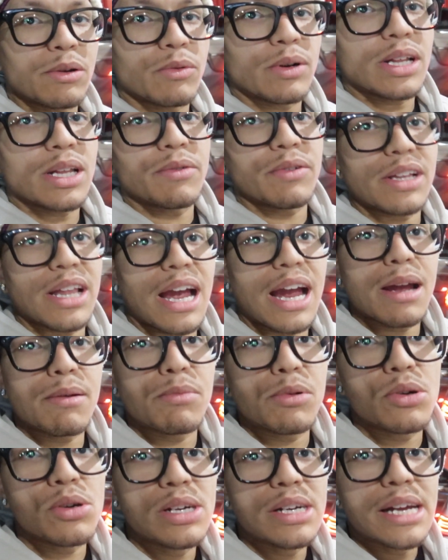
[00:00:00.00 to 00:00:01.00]
really
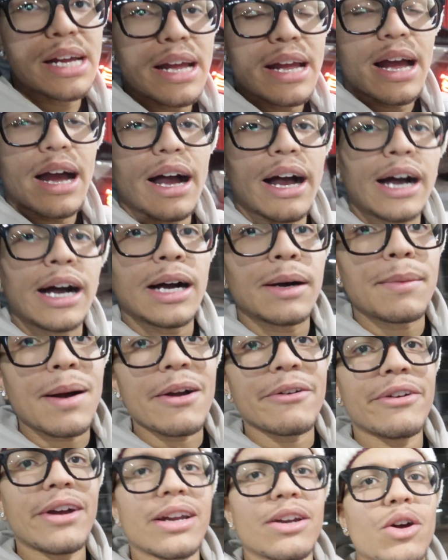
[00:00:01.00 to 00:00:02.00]
reliable. I've
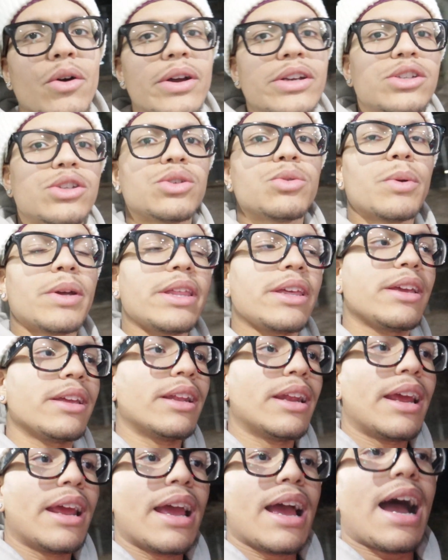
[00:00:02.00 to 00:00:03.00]
had no issues with it.
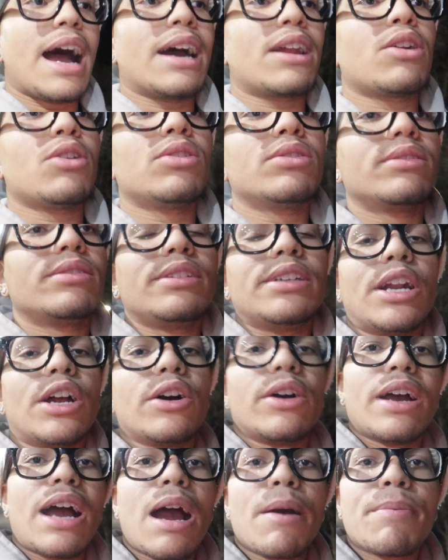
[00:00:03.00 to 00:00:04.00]
I don't, you know,
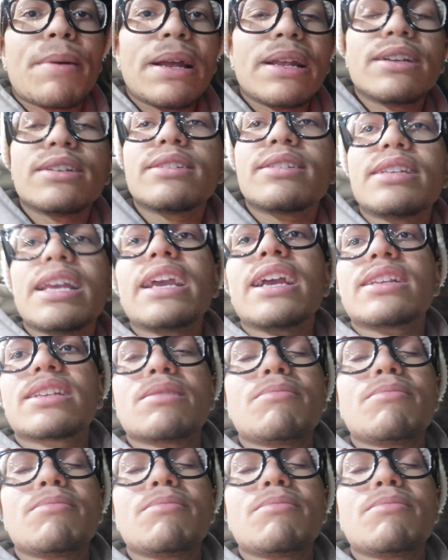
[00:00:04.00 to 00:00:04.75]
I'll probably just take it to